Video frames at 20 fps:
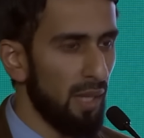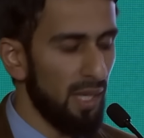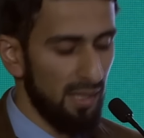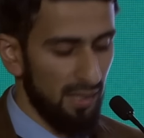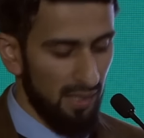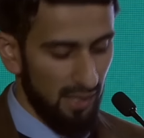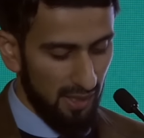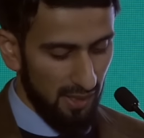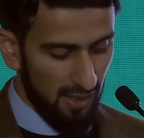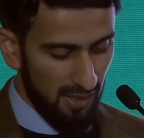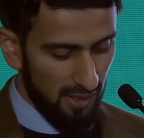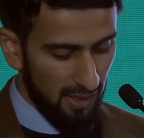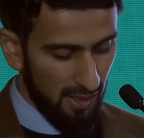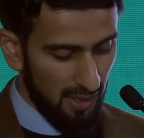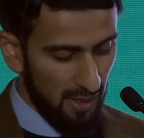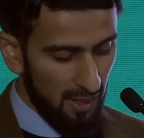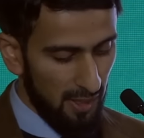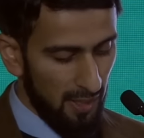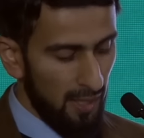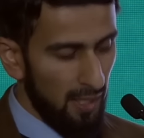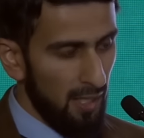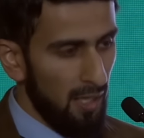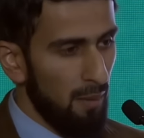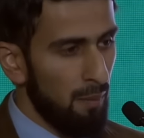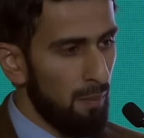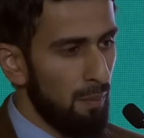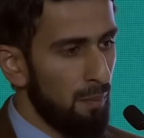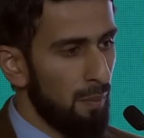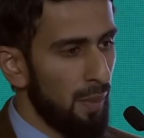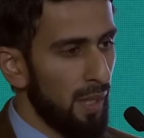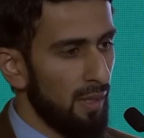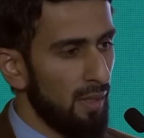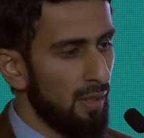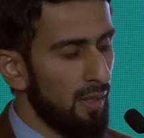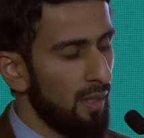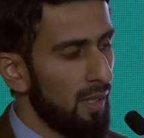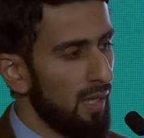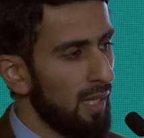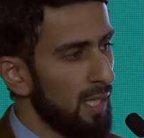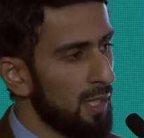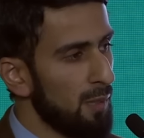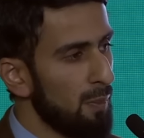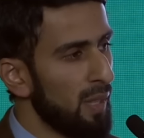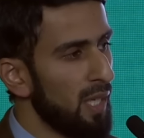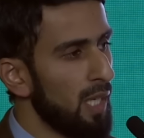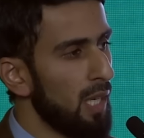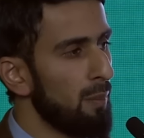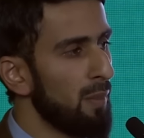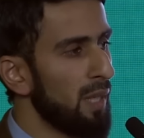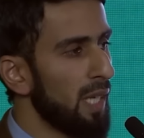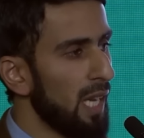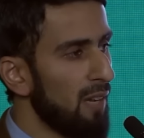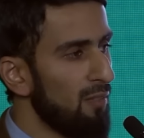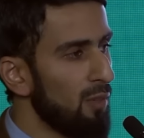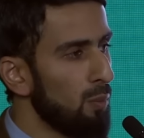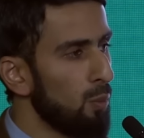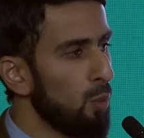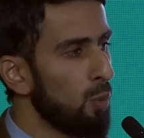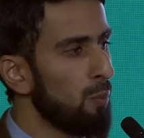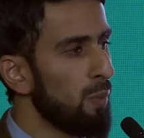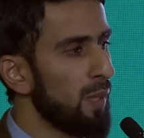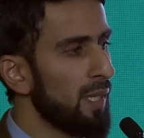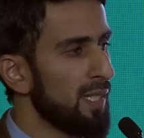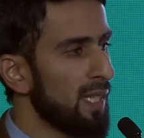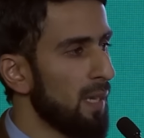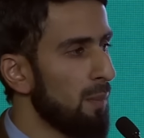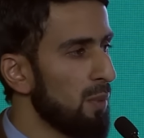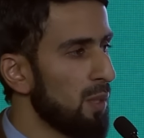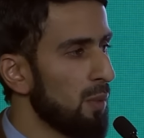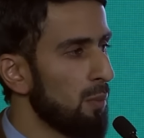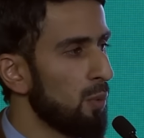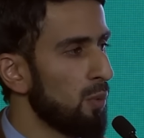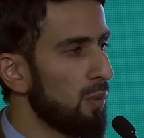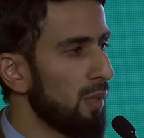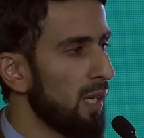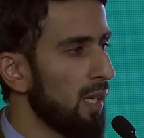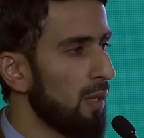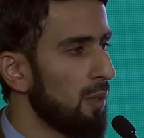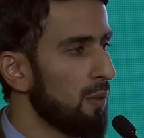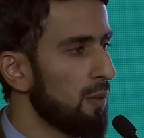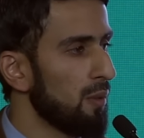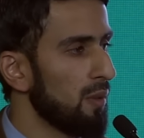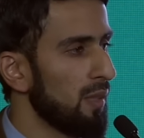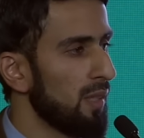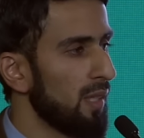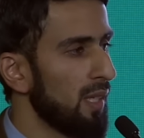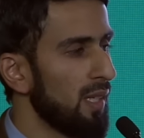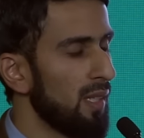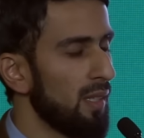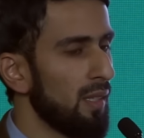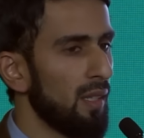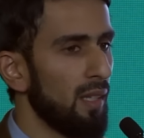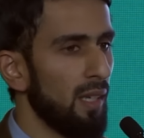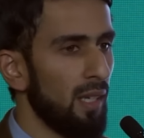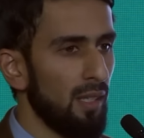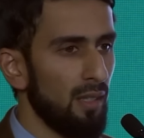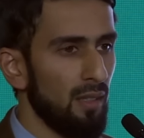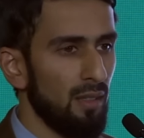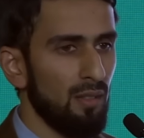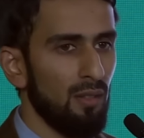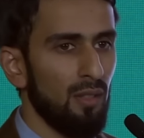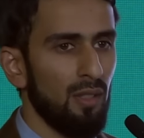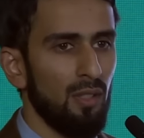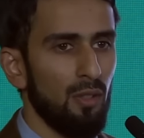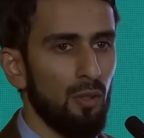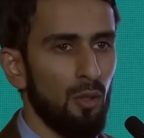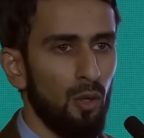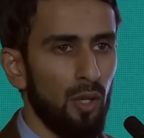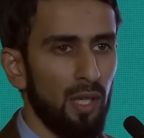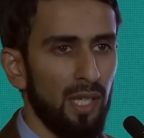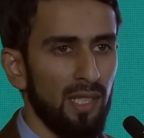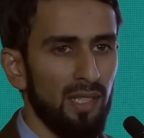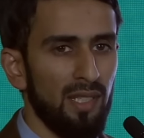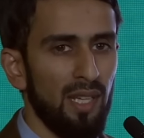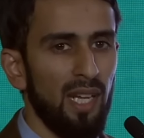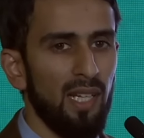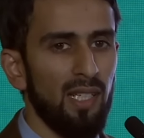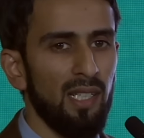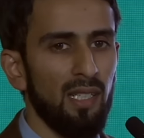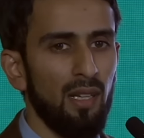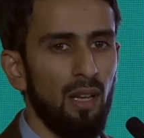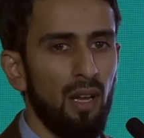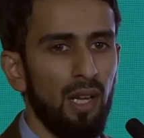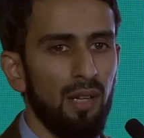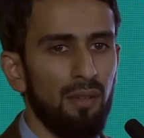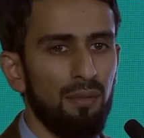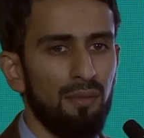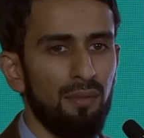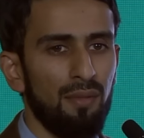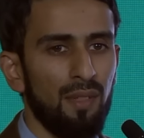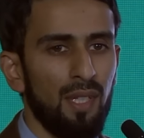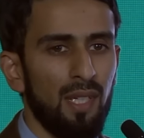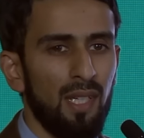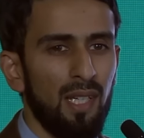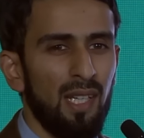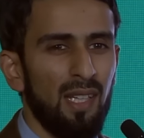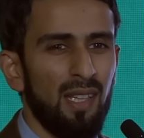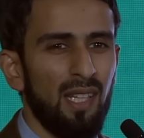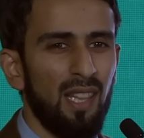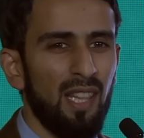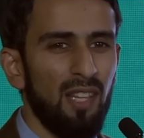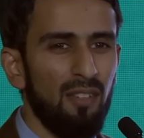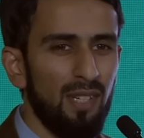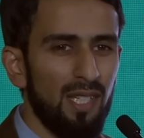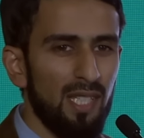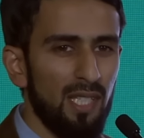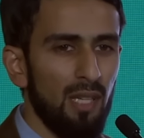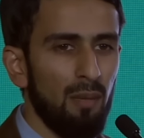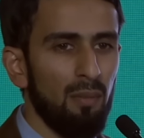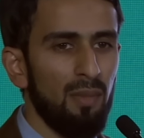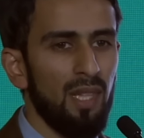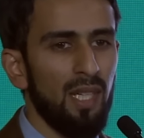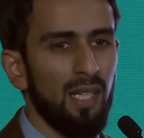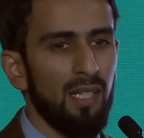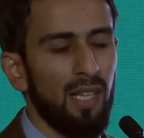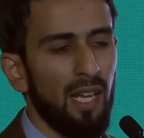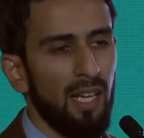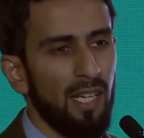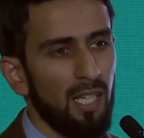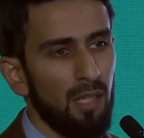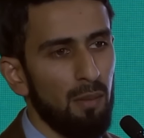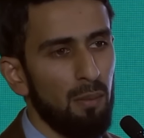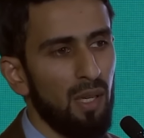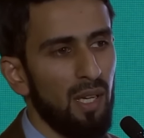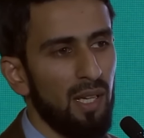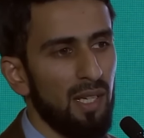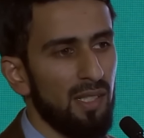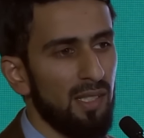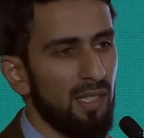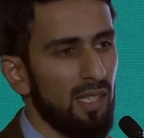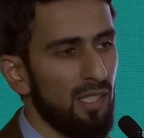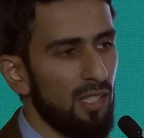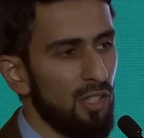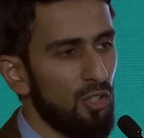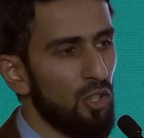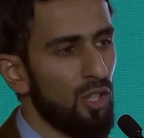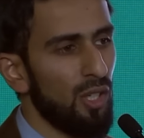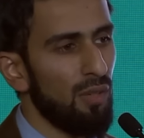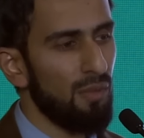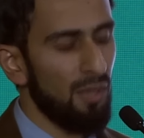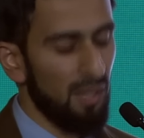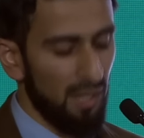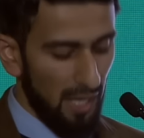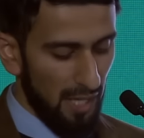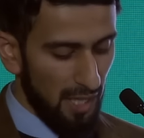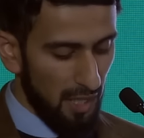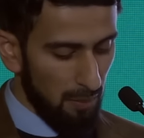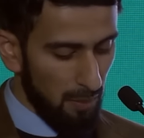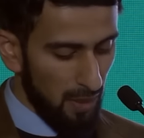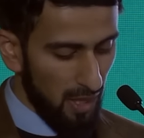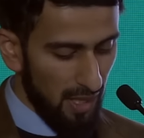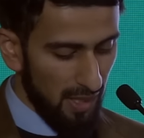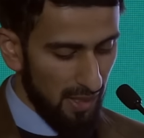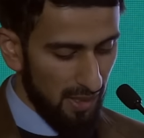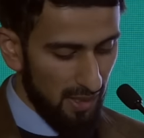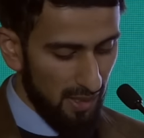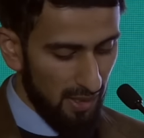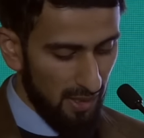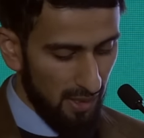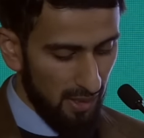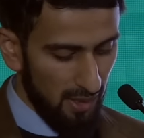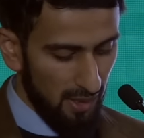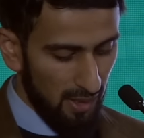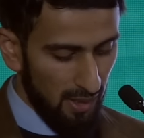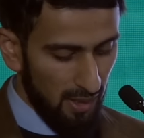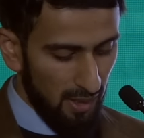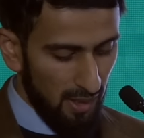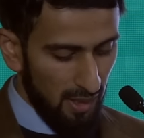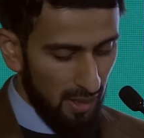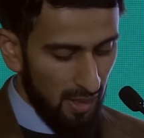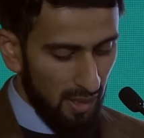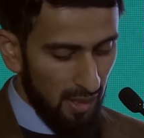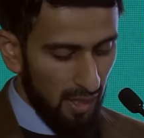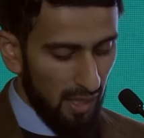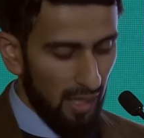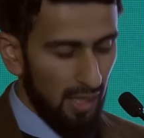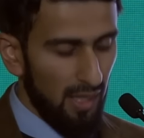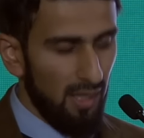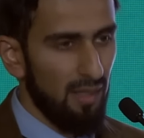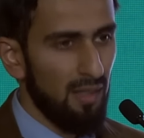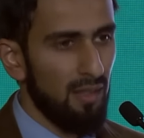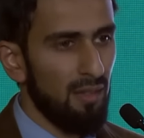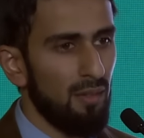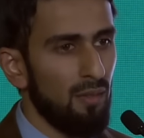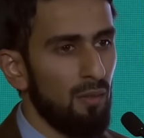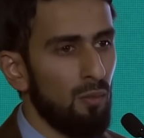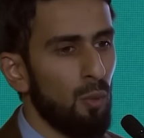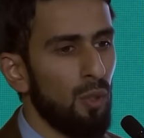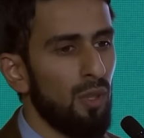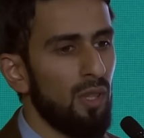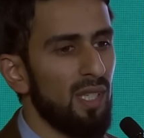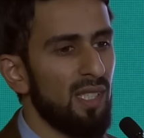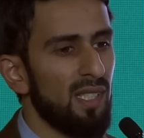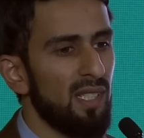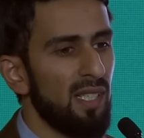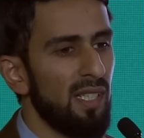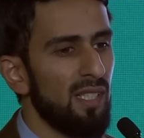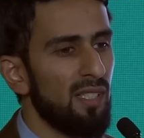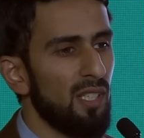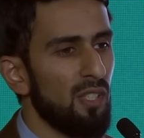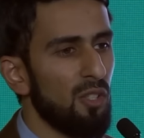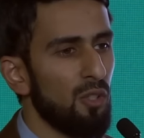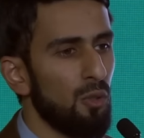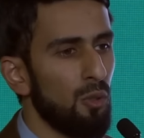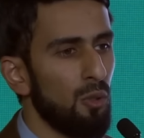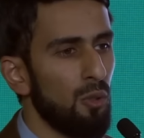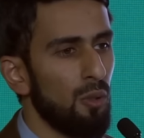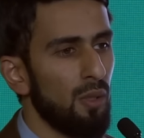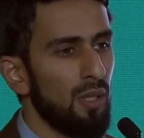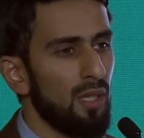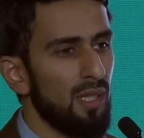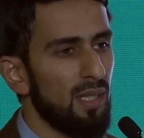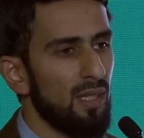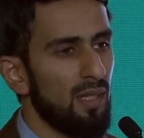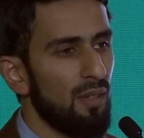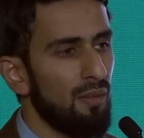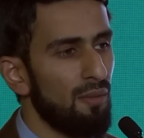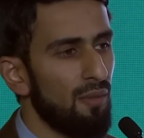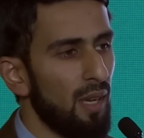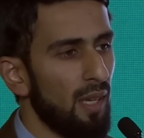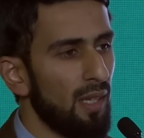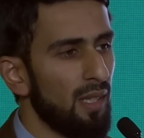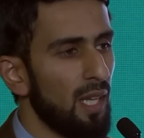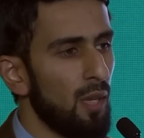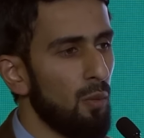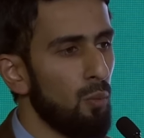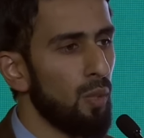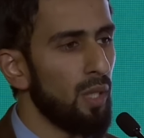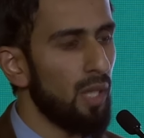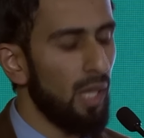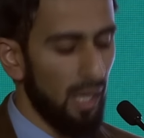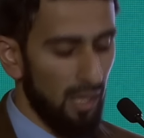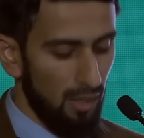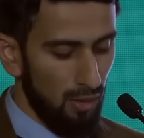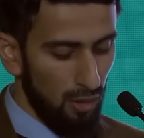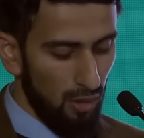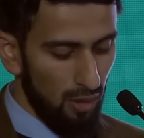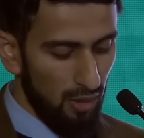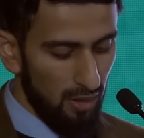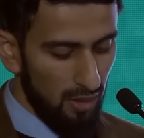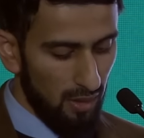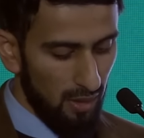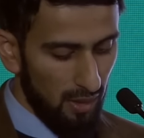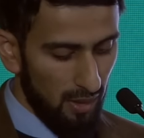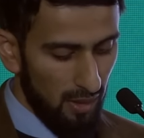basis, but it's becoming ever more perceptible now in daily life that there is something taking place, there's a shift taking place. And what this leads us to is the fact that we cannot